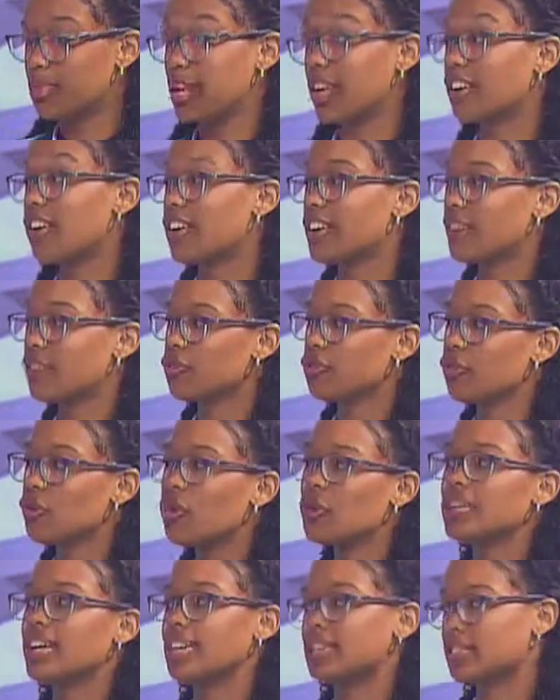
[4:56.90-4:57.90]
but I got
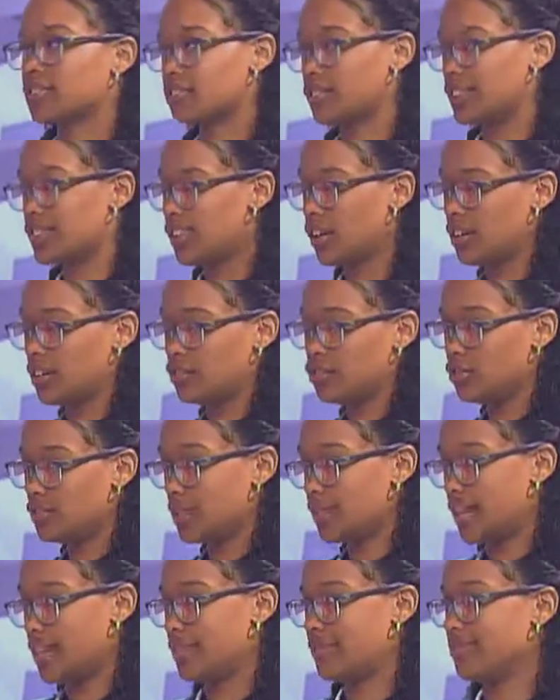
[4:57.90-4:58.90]
enrolled as a
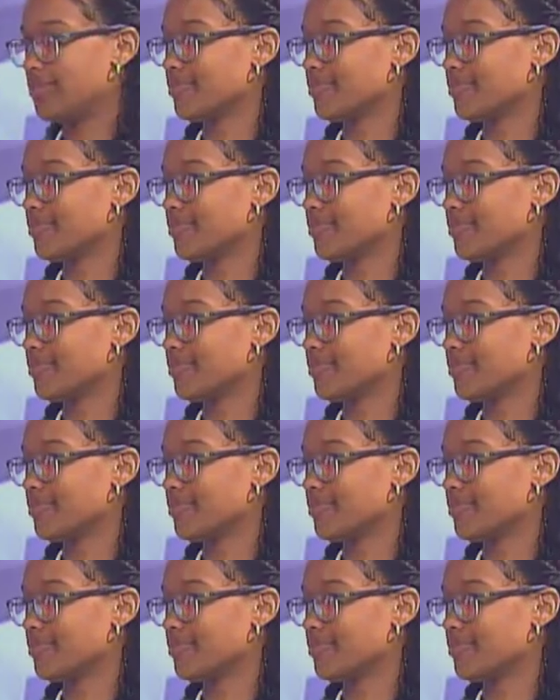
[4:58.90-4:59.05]
junior guide.